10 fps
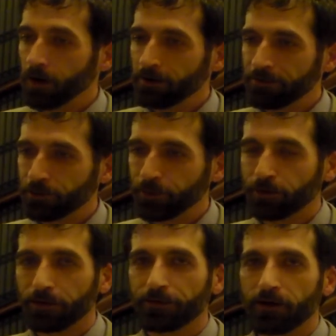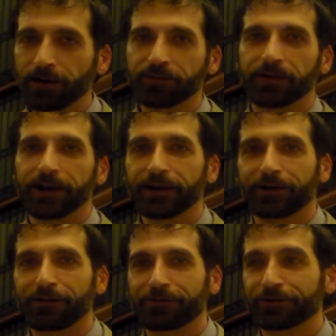Well, I think we learned a lot
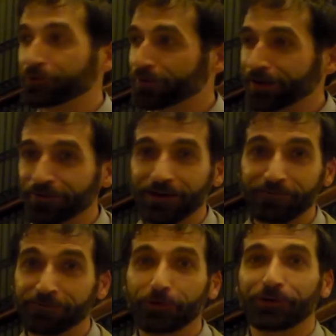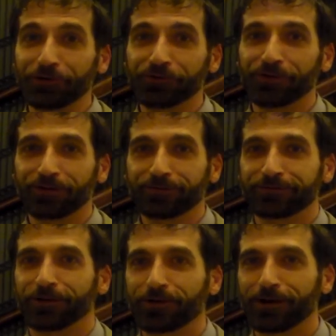today, and I think you guys have footage
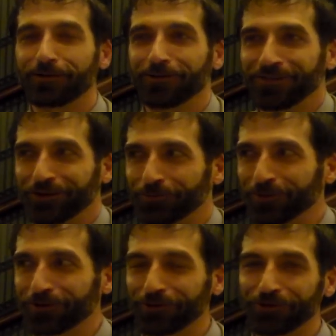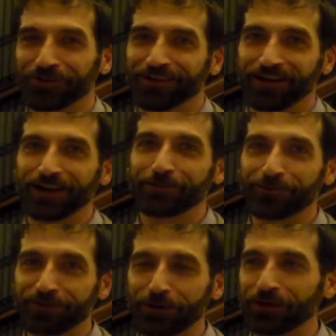of a lot of things we learned today.
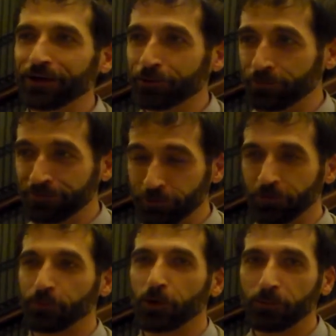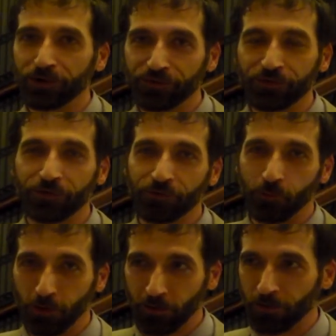We found out who a few of the
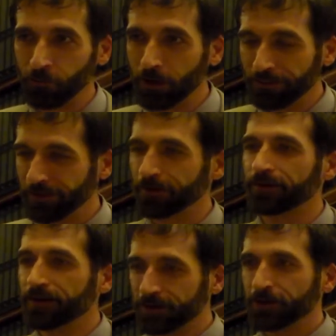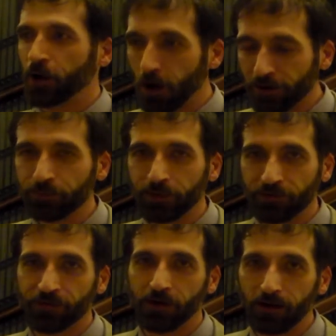prohibitionists were and what their
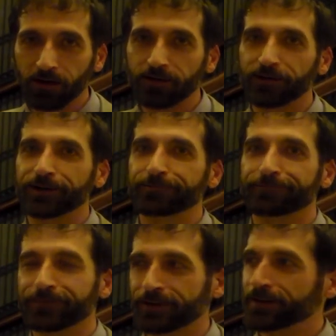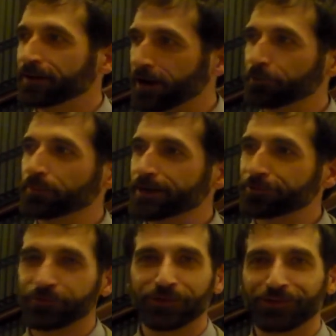arguments are, and I'd
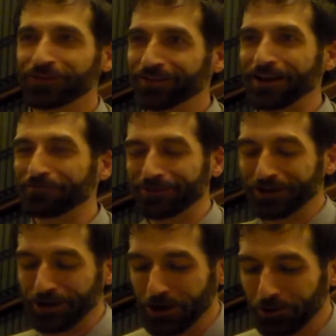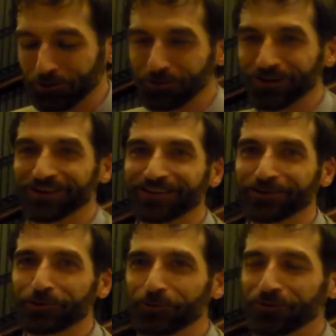be interested to see that
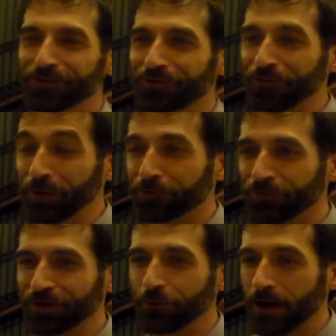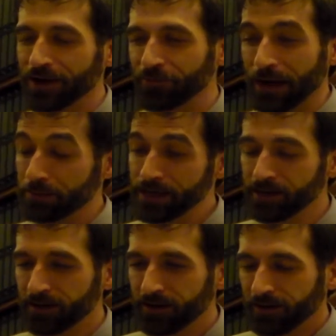video used in some interesting ways, maybe.